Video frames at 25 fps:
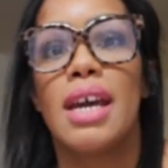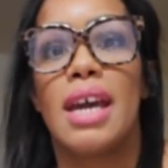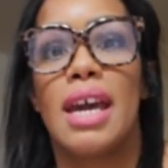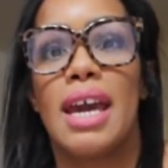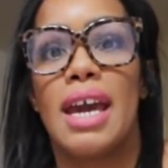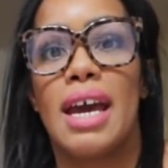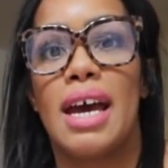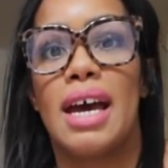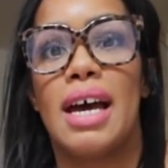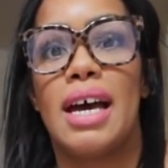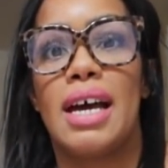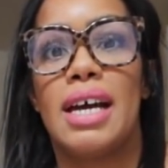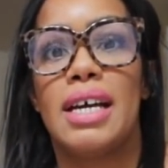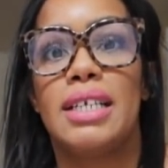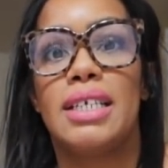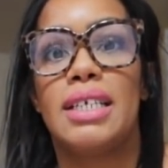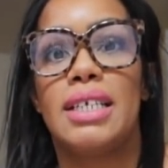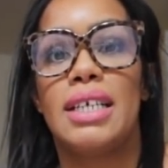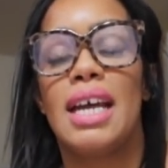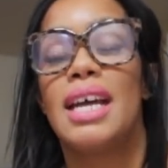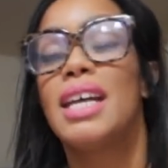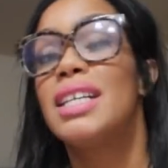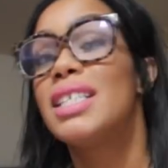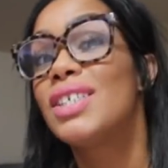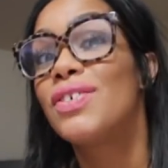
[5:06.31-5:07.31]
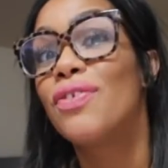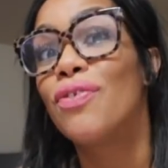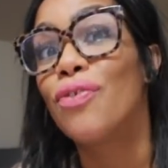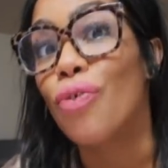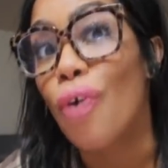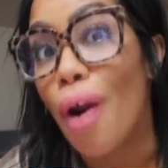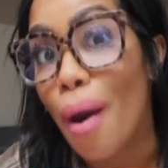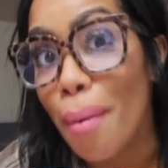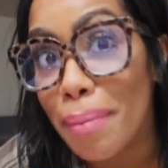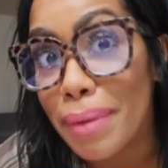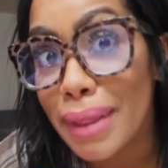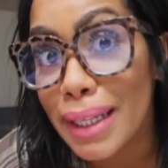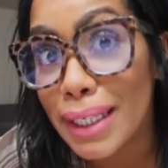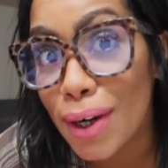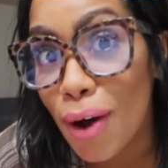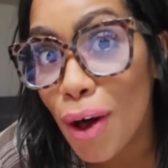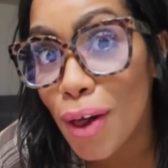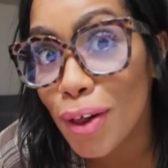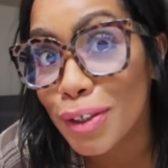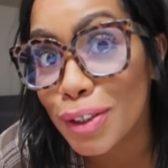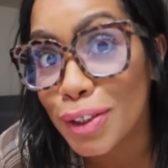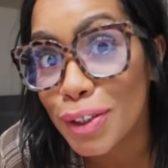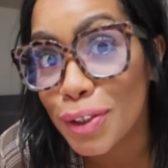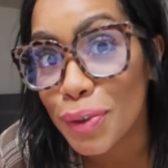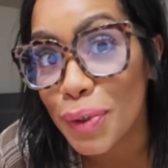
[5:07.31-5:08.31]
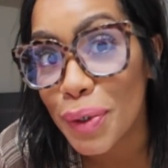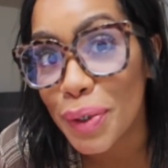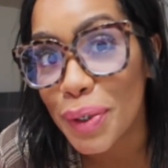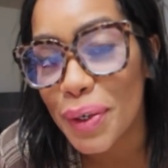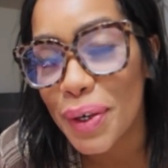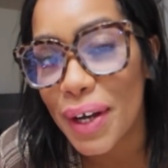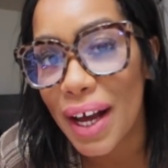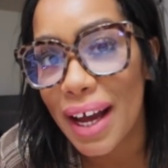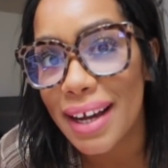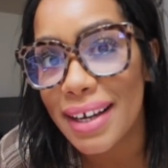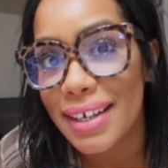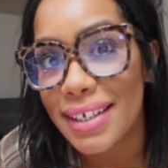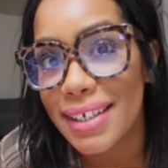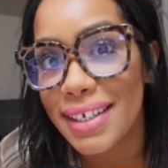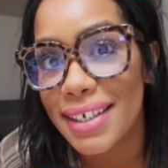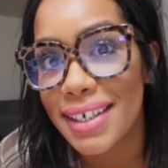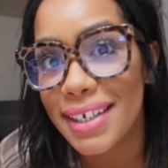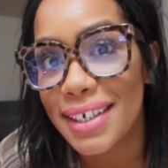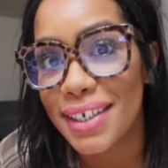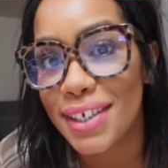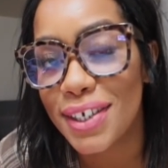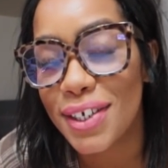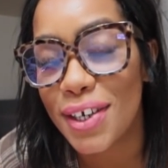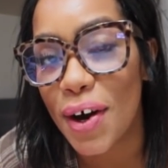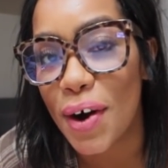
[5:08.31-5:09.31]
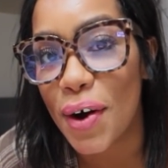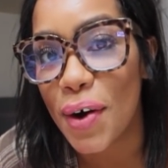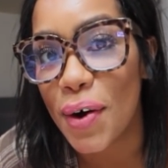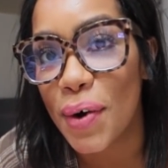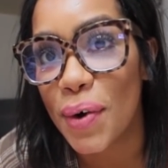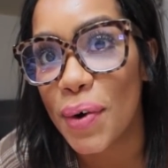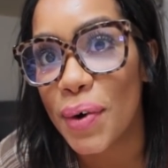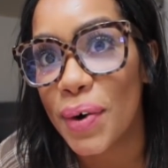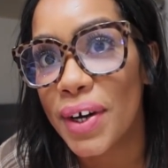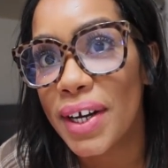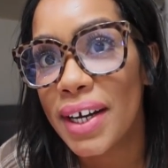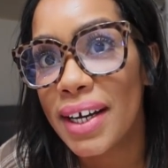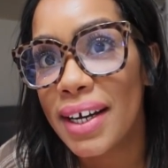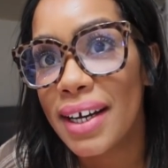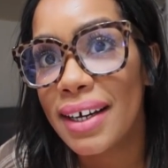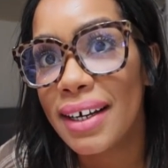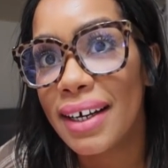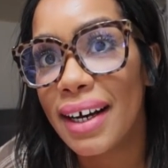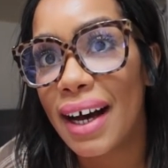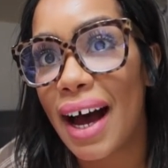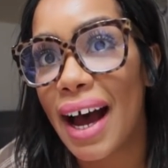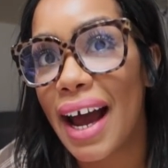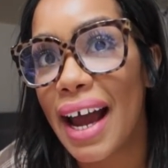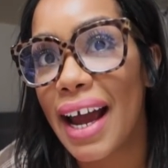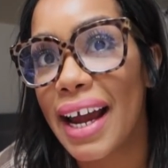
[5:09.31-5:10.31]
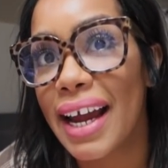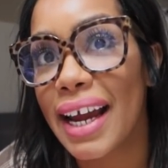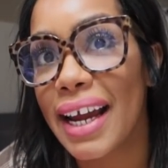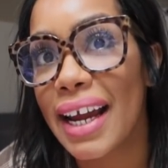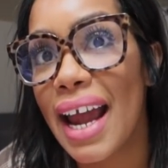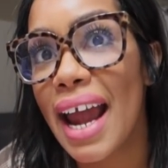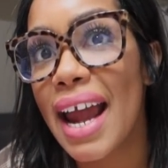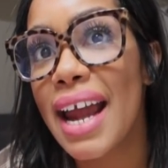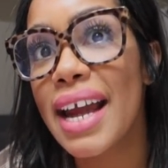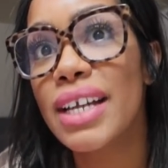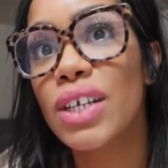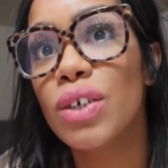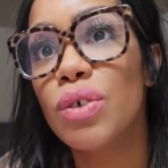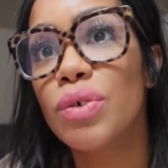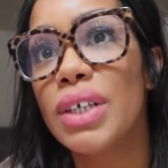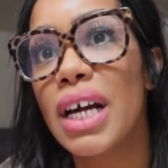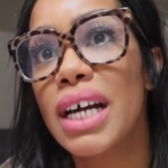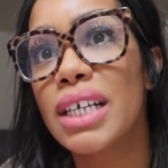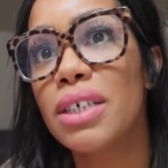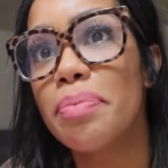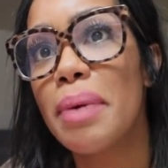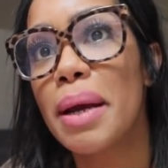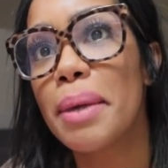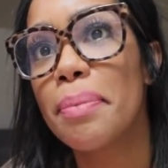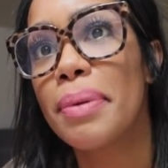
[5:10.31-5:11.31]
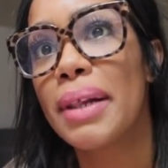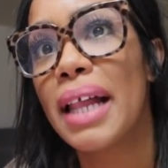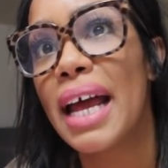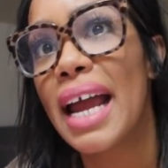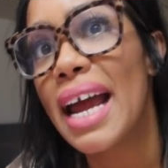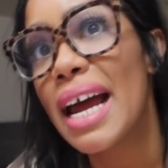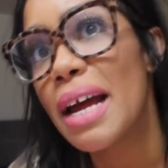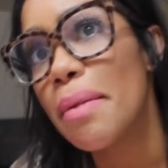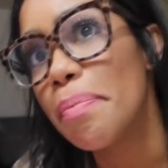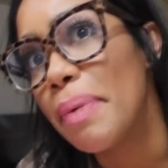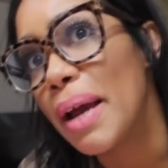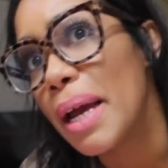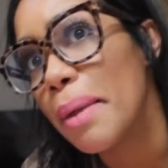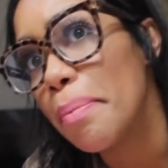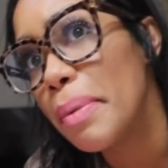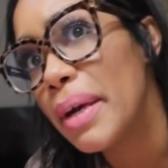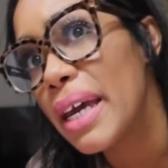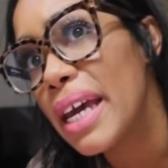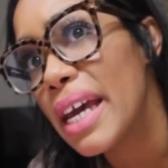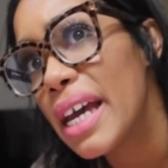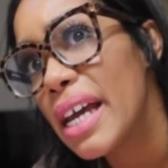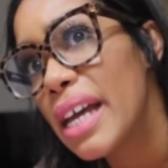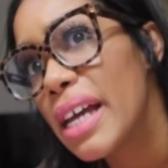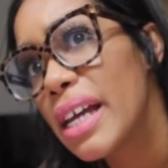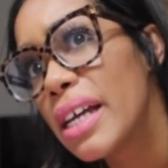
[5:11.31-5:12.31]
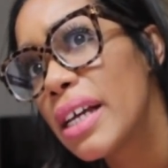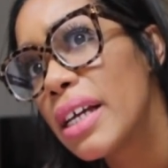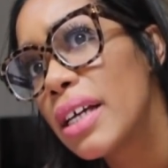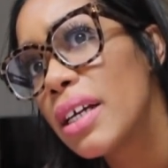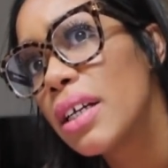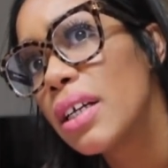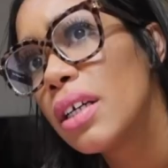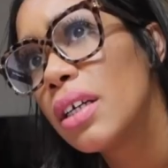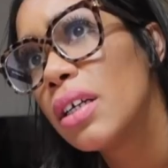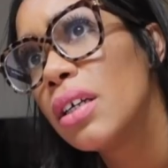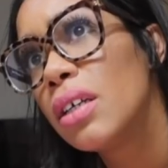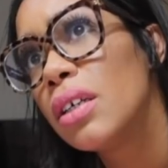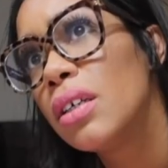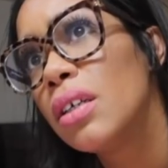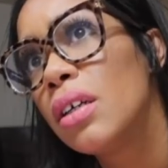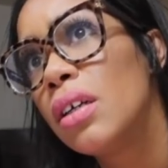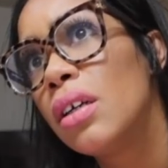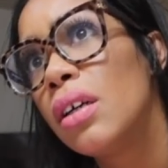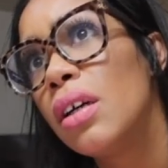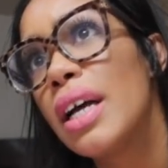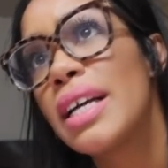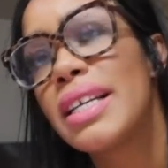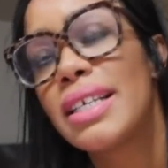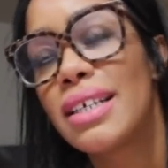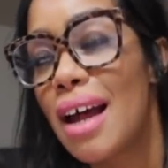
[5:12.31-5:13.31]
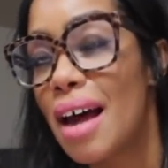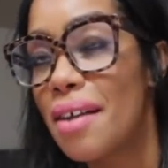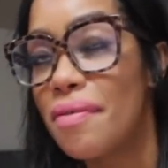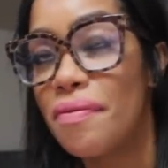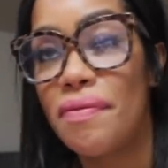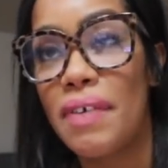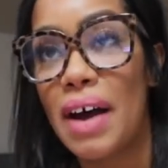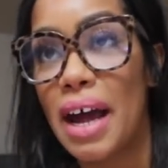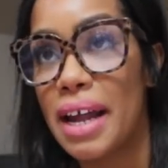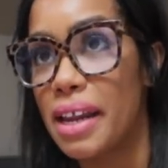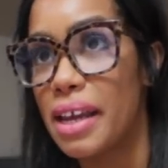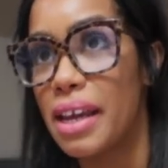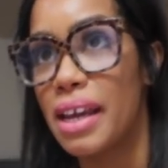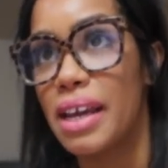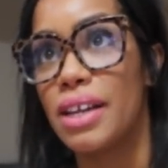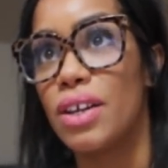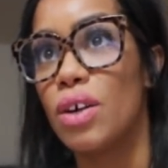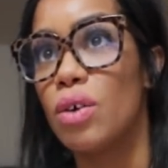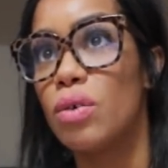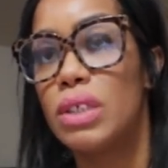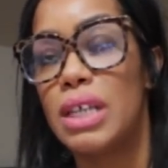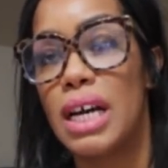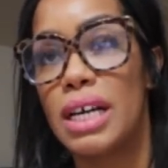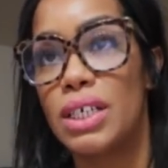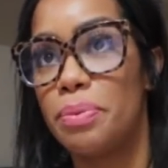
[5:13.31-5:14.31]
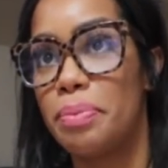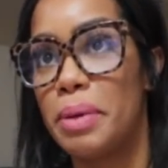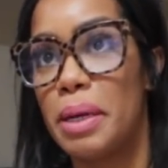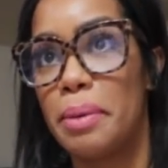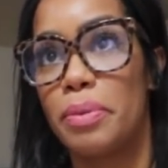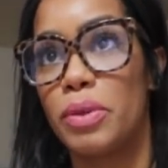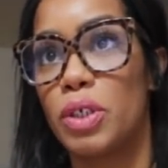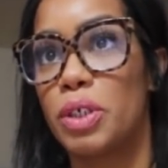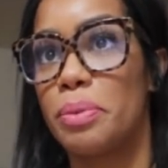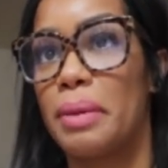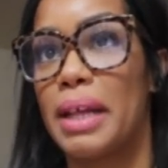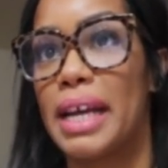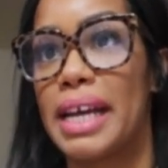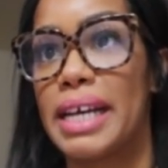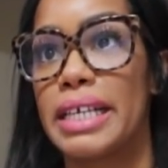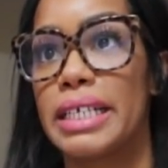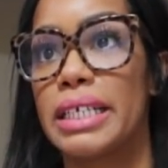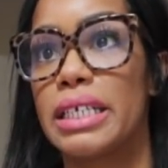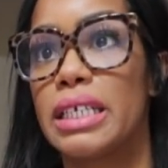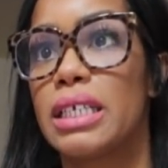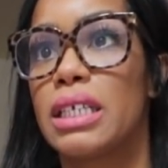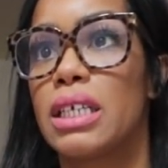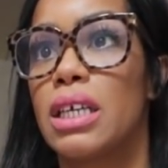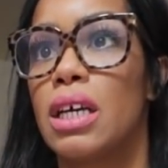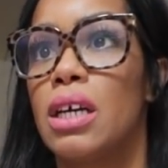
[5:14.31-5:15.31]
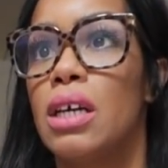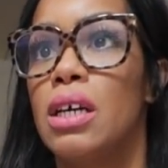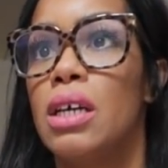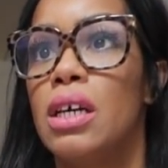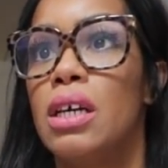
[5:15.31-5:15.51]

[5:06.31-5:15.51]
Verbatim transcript: and it's from the dollar store, you guys. So I, hey, don't touch my plant, baby. It's not funny. Don't touch people's plants.